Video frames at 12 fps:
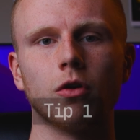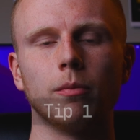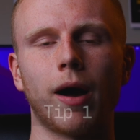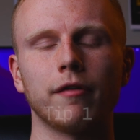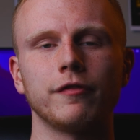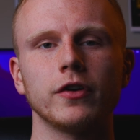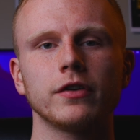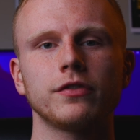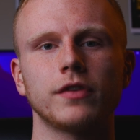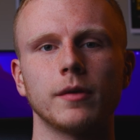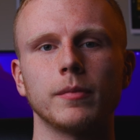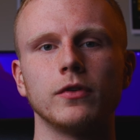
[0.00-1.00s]
my
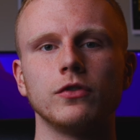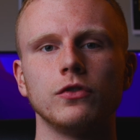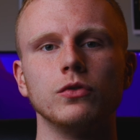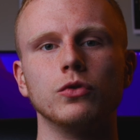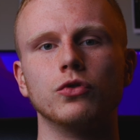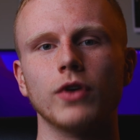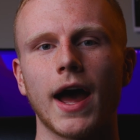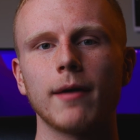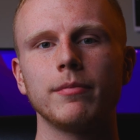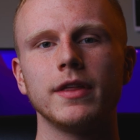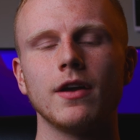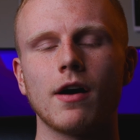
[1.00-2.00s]
first tip is to
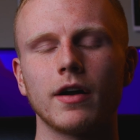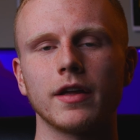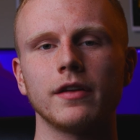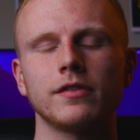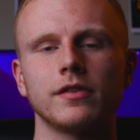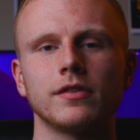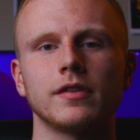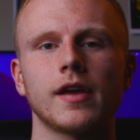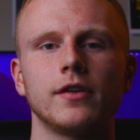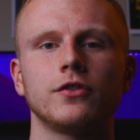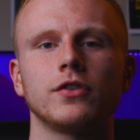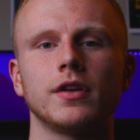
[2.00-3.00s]
grab the audience's
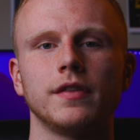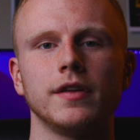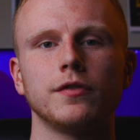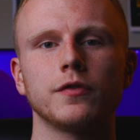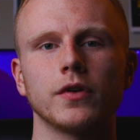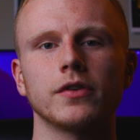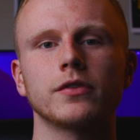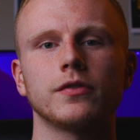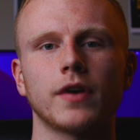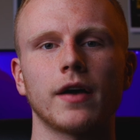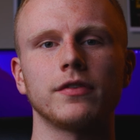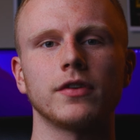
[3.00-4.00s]
attention in the first
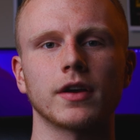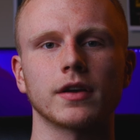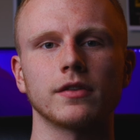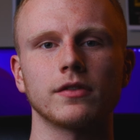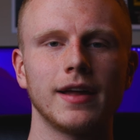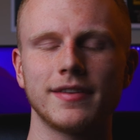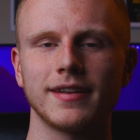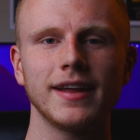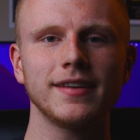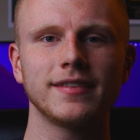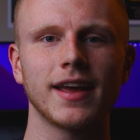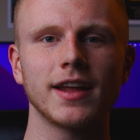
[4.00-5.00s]
5 seconds. In
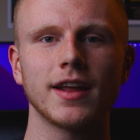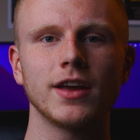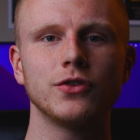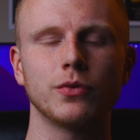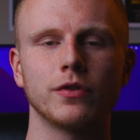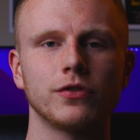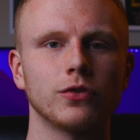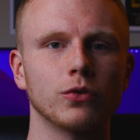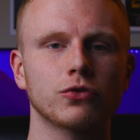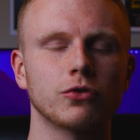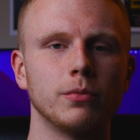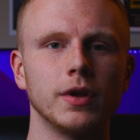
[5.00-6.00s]
today's day and age with
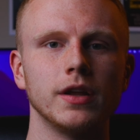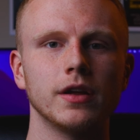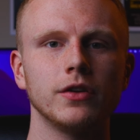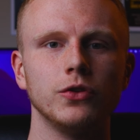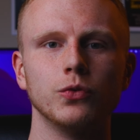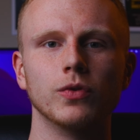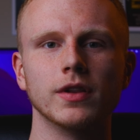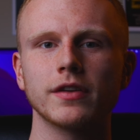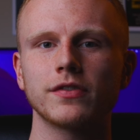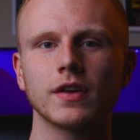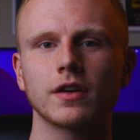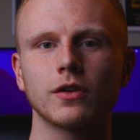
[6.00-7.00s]
social media, you
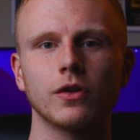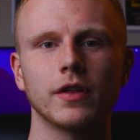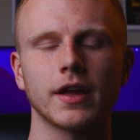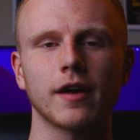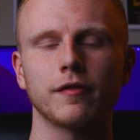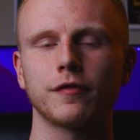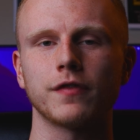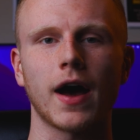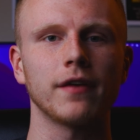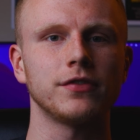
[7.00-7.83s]
realistically only have 5